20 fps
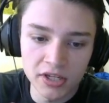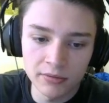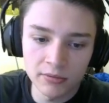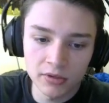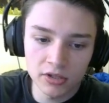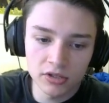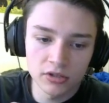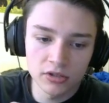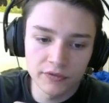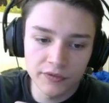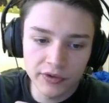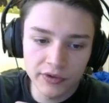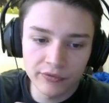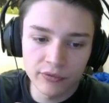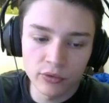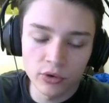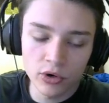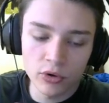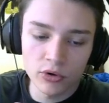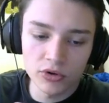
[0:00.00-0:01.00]
Like,
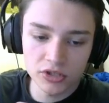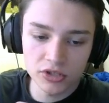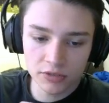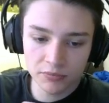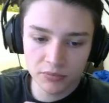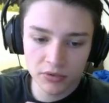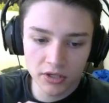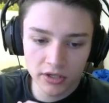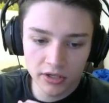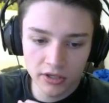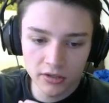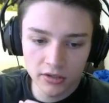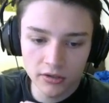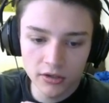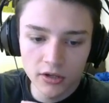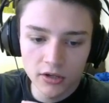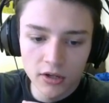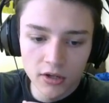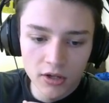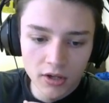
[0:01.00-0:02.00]
254, of course, is pretty,
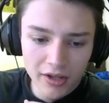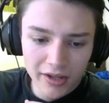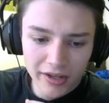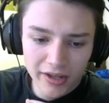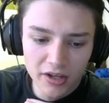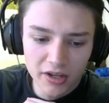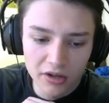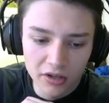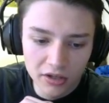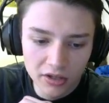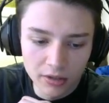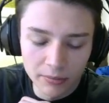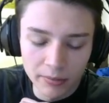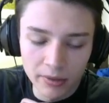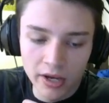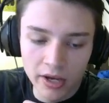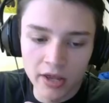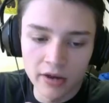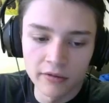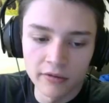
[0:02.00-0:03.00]
a little bit
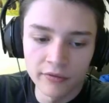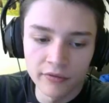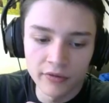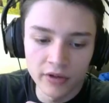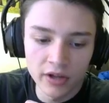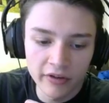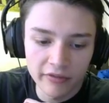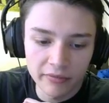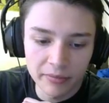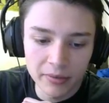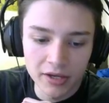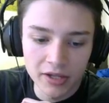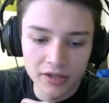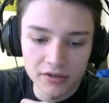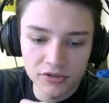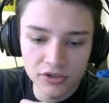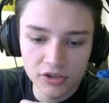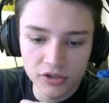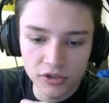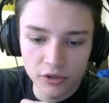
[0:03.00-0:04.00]
ahead of everybody else.
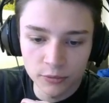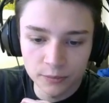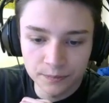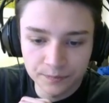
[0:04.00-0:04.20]
So,